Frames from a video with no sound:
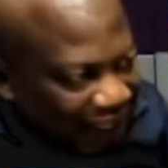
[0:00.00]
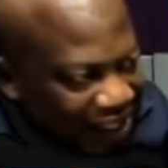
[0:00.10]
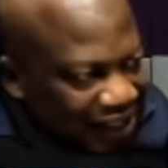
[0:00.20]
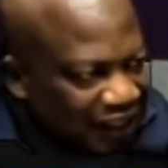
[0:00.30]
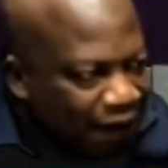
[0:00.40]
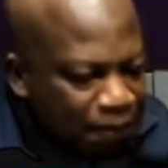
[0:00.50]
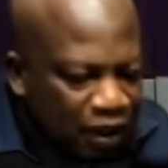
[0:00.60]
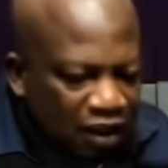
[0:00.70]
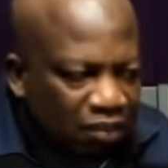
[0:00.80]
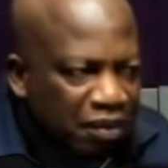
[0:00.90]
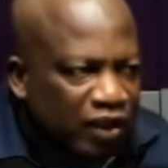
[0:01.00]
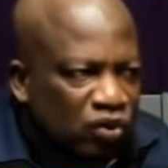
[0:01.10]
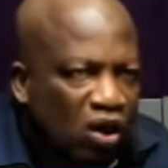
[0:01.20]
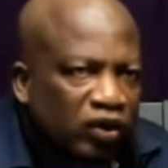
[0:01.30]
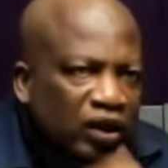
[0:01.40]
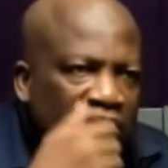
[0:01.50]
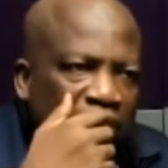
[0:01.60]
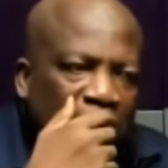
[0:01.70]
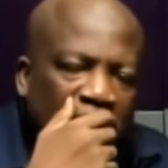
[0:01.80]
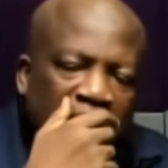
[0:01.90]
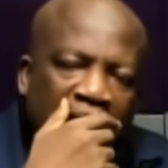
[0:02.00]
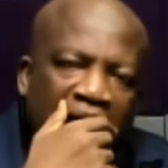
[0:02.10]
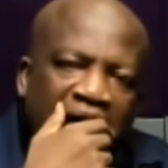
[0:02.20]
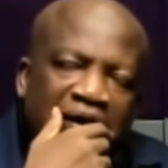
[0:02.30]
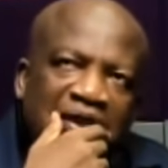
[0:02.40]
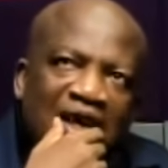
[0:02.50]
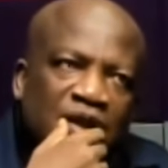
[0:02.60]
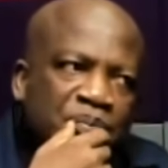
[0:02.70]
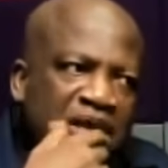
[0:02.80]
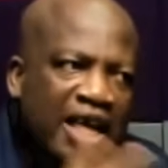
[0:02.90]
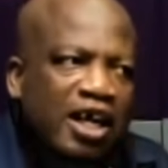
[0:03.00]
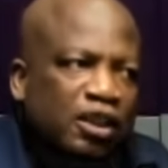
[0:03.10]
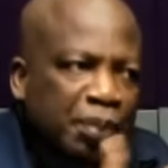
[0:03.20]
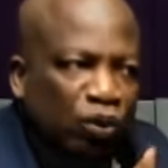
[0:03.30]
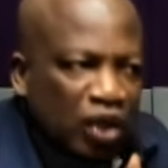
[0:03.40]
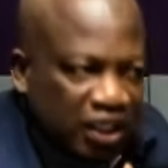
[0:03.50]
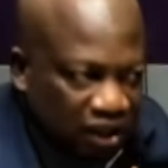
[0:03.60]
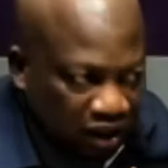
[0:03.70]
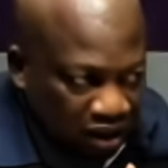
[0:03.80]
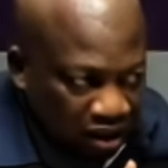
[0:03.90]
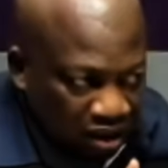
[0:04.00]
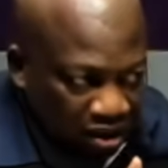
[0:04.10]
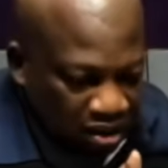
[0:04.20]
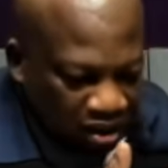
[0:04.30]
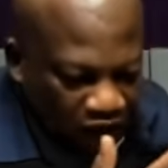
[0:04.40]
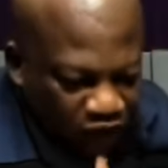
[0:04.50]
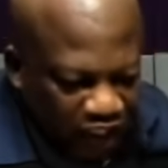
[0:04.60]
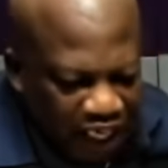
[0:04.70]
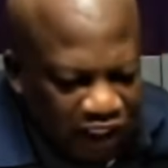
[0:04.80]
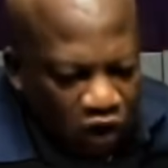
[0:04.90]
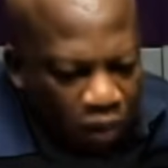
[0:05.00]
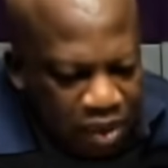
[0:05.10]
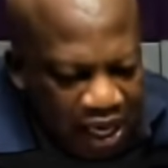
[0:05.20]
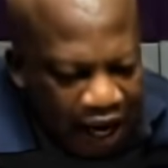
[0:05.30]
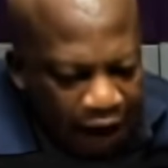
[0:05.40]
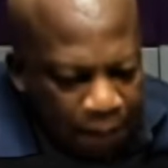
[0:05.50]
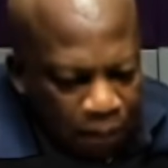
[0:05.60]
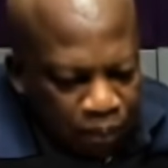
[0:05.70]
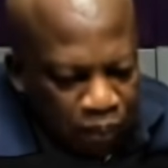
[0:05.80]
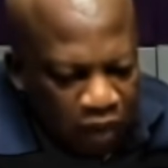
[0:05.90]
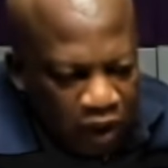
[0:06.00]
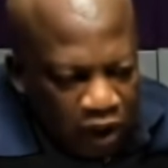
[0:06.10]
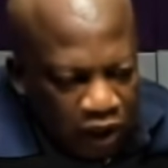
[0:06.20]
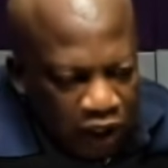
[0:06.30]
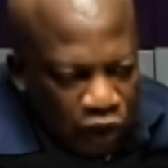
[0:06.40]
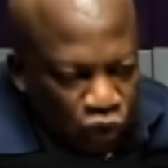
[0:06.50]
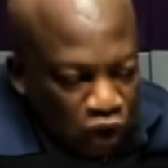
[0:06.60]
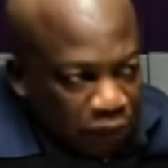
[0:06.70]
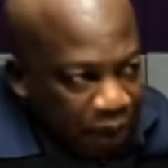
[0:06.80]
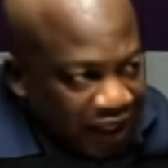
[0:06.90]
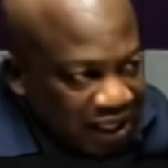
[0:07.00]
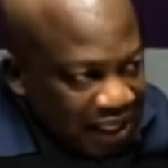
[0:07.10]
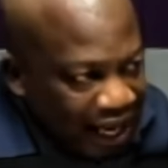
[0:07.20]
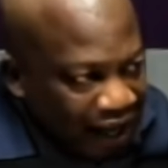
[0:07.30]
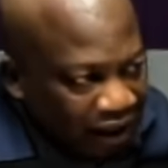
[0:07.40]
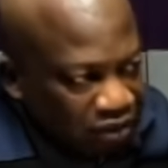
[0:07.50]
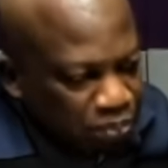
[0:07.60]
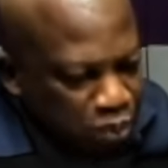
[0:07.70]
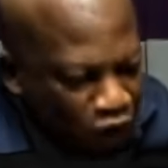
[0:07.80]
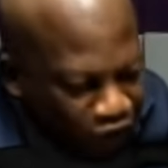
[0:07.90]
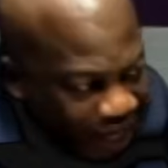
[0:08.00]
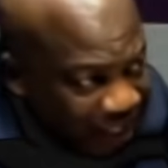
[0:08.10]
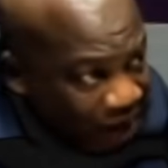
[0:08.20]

list but not on just mere speculation if you say there will be into a party provide